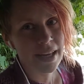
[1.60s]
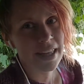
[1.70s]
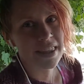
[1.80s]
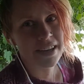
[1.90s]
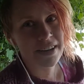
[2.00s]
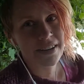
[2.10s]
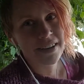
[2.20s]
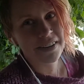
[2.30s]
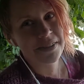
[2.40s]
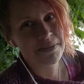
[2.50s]
Hi there,
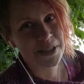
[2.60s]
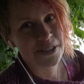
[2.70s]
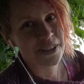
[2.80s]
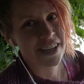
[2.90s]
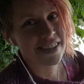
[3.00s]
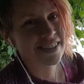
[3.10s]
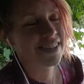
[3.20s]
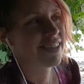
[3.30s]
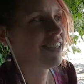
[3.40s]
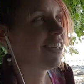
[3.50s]
I'm
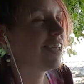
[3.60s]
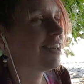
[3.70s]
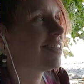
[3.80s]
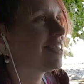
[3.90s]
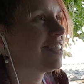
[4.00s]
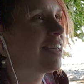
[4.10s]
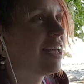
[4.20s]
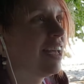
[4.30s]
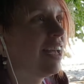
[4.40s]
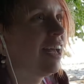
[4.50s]
Juliet, and
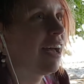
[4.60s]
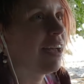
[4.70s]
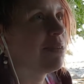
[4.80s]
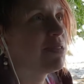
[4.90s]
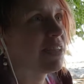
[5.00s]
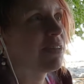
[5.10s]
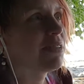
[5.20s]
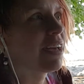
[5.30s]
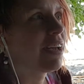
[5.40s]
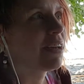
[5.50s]
I am
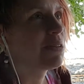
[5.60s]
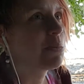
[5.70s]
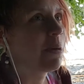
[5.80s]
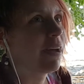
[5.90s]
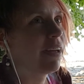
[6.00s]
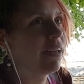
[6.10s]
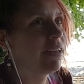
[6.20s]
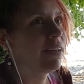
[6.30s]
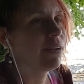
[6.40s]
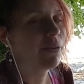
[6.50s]
down at
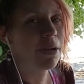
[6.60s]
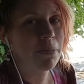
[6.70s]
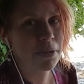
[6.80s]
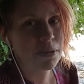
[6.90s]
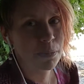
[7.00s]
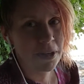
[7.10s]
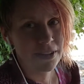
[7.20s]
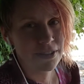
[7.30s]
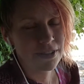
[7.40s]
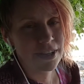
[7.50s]
my grandmother's beach
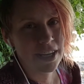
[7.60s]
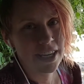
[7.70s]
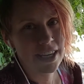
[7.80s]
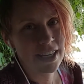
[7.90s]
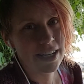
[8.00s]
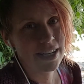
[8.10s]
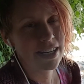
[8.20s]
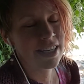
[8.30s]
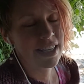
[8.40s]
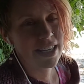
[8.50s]

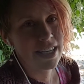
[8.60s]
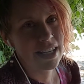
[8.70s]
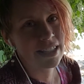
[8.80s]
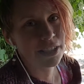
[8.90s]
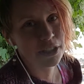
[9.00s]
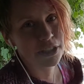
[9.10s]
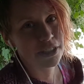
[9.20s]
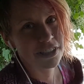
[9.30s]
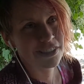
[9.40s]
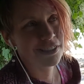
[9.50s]
in a
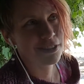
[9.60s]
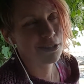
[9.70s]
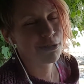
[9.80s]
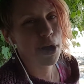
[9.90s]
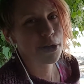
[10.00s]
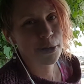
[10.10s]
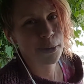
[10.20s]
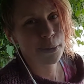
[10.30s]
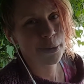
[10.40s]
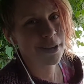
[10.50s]
little grotto,